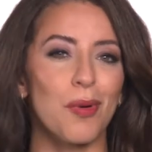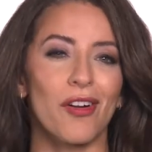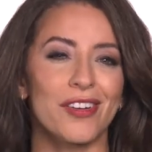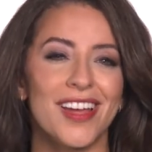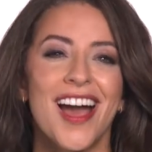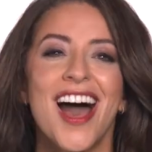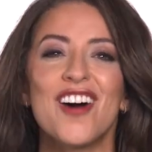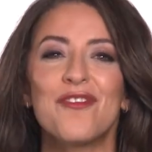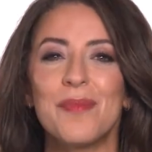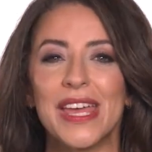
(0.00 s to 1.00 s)
part
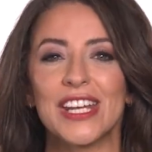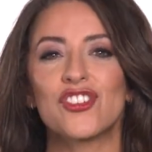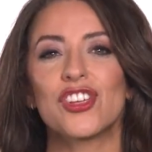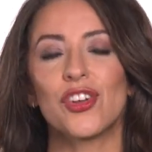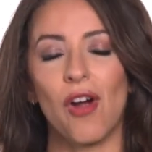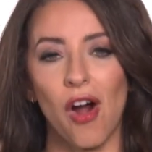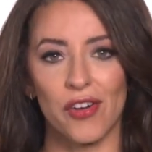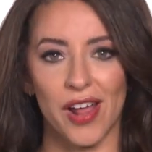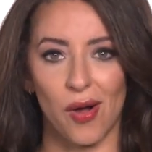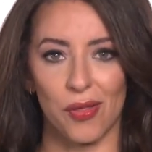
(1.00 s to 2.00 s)
of managing your
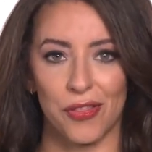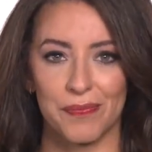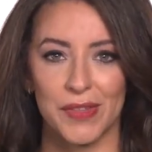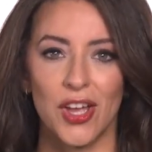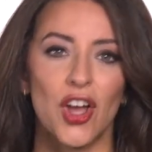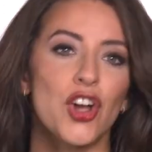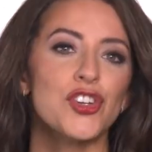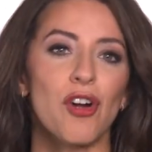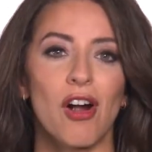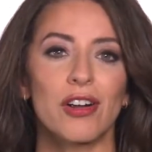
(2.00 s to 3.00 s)
heart health.
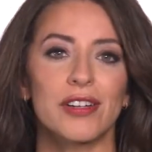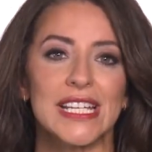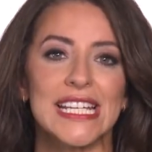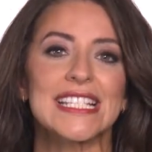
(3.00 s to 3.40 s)
Your heart is